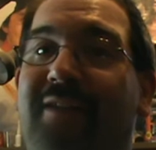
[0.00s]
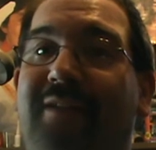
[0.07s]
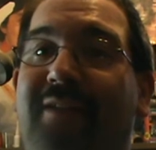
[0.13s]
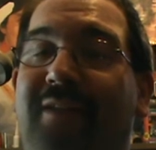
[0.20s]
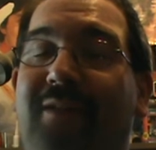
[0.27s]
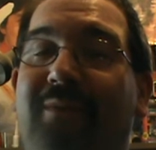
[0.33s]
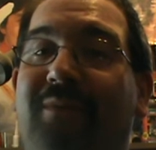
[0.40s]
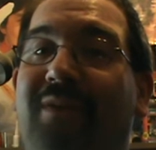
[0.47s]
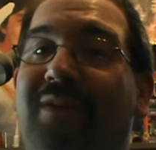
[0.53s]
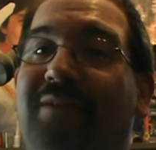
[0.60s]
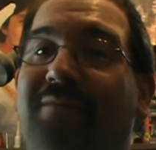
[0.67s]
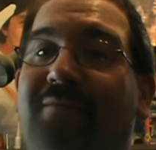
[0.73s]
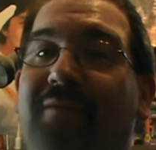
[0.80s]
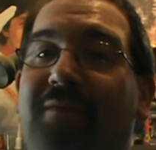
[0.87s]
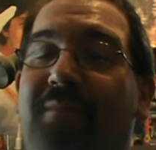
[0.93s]
you know
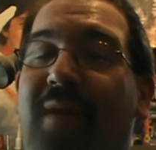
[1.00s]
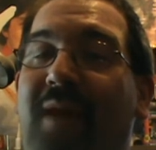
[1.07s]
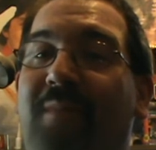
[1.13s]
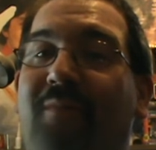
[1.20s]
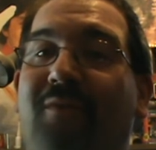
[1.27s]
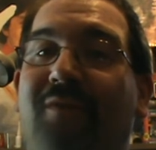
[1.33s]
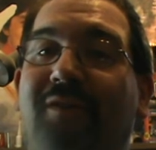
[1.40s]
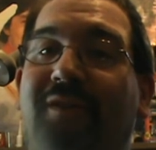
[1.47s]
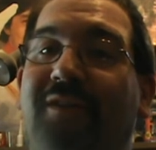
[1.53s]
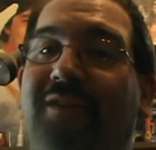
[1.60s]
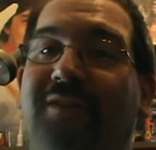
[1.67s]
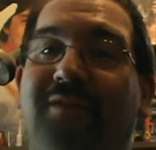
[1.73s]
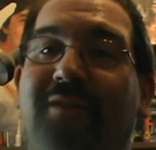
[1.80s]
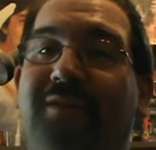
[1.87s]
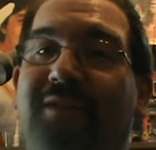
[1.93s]
what, with Manborg,
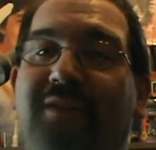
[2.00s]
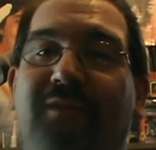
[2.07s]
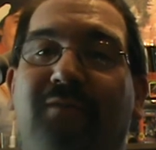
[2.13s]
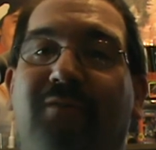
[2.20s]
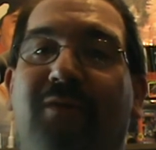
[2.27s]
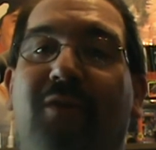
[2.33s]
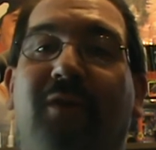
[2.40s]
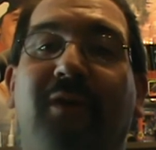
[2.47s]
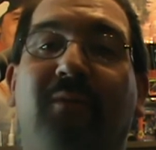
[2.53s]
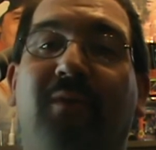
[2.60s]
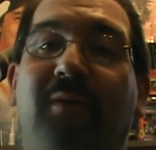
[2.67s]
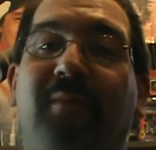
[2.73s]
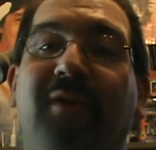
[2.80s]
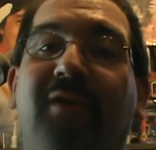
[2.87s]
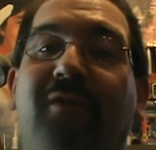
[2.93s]
you've already won me